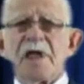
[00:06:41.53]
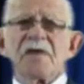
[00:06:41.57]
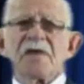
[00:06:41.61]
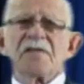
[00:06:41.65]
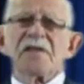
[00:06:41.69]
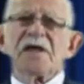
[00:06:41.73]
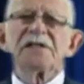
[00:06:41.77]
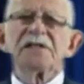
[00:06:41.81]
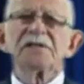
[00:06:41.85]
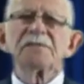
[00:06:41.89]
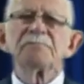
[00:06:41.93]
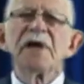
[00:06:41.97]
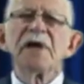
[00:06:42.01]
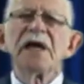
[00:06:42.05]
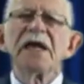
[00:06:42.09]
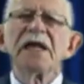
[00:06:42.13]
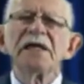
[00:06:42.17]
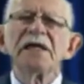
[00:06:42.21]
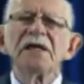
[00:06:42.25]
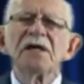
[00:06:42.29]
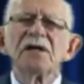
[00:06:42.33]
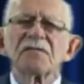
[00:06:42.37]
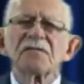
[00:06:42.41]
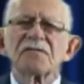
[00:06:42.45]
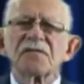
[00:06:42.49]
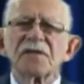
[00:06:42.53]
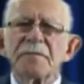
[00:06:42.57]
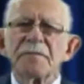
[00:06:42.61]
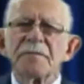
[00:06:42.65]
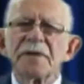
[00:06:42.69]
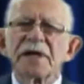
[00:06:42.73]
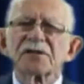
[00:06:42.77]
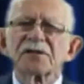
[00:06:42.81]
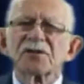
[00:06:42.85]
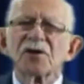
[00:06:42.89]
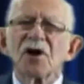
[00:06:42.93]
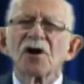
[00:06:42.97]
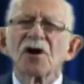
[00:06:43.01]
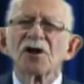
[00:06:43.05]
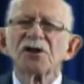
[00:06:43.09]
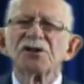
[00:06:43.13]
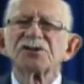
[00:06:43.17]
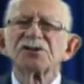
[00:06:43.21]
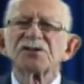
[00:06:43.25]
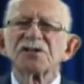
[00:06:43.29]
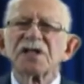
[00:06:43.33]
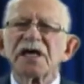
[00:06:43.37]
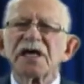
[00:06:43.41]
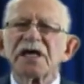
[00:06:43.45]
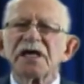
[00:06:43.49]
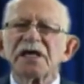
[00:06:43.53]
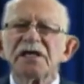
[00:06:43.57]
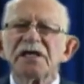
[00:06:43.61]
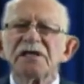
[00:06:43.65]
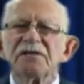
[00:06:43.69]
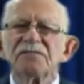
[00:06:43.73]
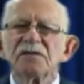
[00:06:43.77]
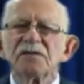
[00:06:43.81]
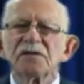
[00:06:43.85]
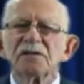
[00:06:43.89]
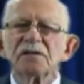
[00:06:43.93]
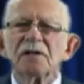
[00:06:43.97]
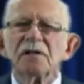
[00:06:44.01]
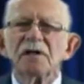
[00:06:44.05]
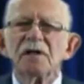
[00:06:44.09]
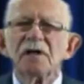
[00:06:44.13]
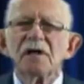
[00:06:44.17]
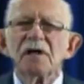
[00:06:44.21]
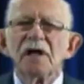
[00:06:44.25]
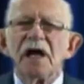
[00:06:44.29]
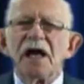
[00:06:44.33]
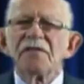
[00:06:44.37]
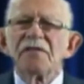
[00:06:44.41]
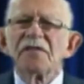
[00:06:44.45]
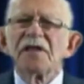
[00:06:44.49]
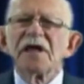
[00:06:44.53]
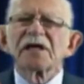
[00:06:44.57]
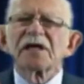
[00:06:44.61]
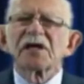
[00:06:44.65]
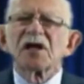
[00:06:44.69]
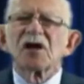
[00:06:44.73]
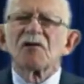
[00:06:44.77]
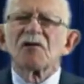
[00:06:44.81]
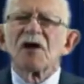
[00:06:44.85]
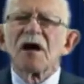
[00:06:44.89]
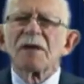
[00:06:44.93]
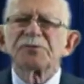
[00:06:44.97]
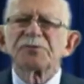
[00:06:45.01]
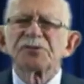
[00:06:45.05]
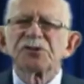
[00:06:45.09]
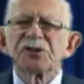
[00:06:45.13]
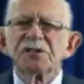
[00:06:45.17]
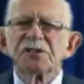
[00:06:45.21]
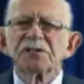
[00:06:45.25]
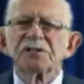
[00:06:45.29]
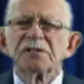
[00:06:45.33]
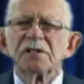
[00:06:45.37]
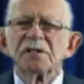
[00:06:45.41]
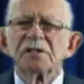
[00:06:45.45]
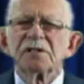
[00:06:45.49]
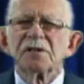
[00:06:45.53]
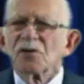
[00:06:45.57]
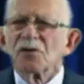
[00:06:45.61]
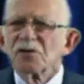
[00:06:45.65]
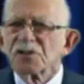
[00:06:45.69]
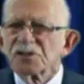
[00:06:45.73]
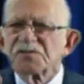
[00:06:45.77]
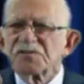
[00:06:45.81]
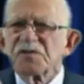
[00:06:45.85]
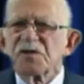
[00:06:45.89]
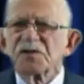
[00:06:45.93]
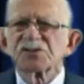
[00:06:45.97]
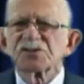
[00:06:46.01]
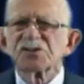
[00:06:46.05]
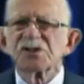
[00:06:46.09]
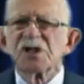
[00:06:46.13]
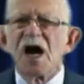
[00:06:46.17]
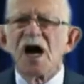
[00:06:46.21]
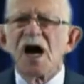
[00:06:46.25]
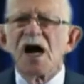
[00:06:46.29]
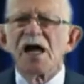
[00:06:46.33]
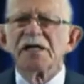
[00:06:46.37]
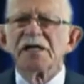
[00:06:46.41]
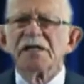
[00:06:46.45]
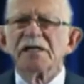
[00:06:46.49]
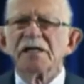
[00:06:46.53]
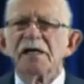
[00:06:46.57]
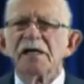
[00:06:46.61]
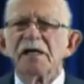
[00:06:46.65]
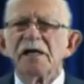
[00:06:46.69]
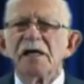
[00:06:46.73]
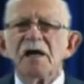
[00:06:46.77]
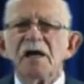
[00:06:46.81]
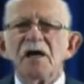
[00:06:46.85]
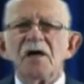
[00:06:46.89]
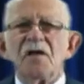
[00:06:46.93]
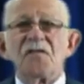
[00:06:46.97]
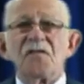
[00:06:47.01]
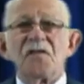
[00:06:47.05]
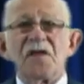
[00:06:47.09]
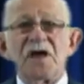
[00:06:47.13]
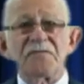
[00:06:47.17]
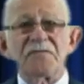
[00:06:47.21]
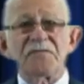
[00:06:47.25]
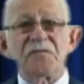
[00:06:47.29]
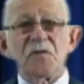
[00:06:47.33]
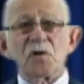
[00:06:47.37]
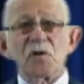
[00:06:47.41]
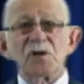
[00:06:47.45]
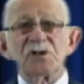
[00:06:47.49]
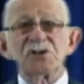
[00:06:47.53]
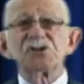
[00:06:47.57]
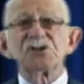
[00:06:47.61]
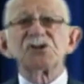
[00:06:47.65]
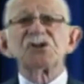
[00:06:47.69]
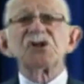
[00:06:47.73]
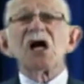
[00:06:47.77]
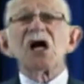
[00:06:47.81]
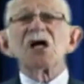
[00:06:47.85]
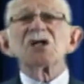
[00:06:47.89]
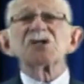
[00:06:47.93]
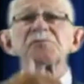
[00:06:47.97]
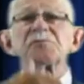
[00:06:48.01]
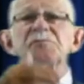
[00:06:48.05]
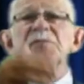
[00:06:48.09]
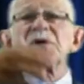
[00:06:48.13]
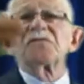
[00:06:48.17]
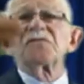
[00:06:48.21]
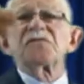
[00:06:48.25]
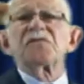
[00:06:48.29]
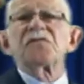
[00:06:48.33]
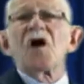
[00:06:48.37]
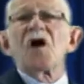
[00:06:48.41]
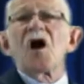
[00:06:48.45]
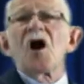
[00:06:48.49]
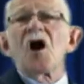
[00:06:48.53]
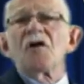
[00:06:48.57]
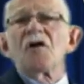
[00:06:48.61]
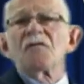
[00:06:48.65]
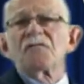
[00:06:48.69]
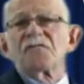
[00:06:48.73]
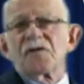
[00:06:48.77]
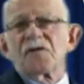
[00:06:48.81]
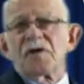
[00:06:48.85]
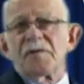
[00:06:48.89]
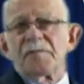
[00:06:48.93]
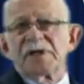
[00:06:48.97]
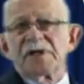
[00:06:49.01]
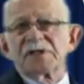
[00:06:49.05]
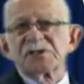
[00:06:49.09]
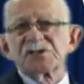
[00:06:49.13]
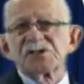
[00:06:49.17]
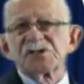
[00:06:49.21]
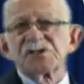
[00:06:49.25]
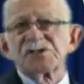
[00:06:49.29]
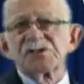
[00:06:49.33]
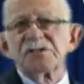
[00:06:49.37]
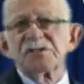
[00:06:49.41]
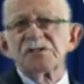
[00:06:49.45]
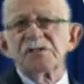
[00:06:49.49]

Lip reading: Then many of them acknowledge their evil and their corruption. Notice verse 9. Therefore is judgment far from us.